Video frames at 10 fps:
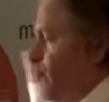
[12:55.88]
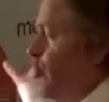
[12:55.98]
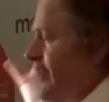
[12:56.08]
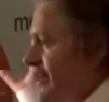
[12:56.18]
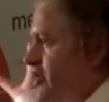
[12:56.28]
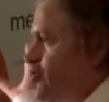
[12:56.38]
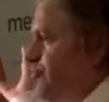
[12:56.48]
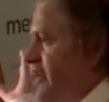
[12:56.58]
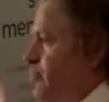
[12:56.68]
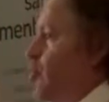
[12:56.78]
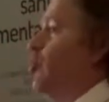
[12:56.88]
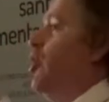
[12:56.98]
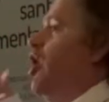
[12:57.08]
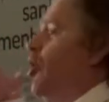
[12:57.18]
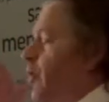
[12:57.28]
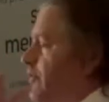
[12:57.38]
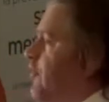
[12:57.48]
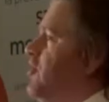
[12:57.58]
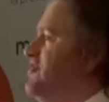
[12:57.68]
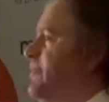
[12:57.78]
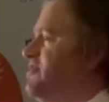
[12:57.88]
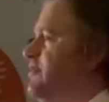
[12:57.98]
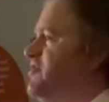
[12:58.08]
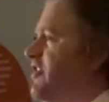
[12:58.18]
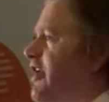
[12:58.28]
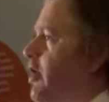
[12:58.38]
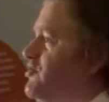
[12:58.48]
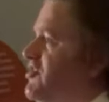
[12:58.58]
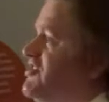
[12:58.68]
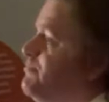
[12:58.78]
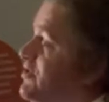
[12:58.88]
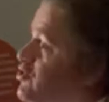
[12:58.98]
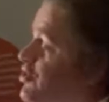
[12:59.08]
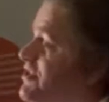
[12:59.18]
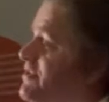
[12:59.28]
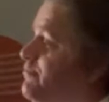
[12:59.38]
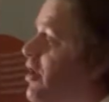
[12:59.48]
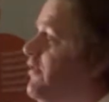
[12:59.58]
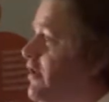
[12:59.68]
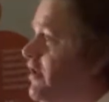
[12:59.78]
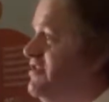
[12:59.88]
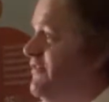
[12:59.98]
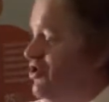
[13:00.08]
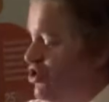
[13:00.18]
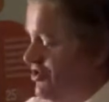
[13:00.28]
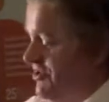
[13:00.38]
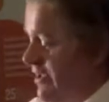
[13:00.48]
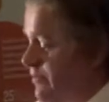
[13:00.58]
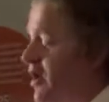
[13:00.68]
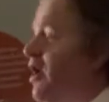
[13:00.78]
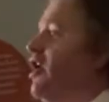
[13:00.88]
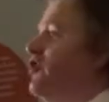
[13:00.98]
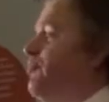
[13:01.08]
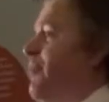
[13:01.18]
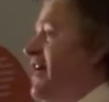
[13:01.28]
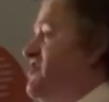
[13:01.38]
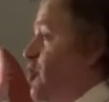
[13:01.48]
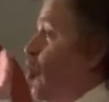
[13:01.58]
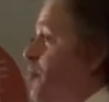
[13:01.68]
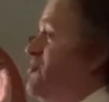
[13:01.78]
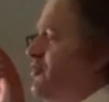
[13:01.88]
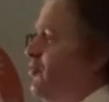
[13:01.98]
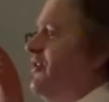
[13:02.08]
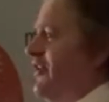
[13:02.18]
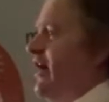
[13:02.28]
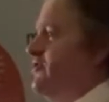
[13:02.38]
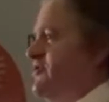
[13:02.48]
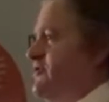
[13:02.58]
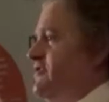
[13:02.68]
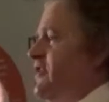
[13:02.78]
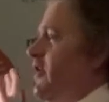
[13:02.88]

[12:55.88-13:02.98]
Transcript: than 800 people with first episode psychosis being treated by the early intervention team, compared to almost 3,000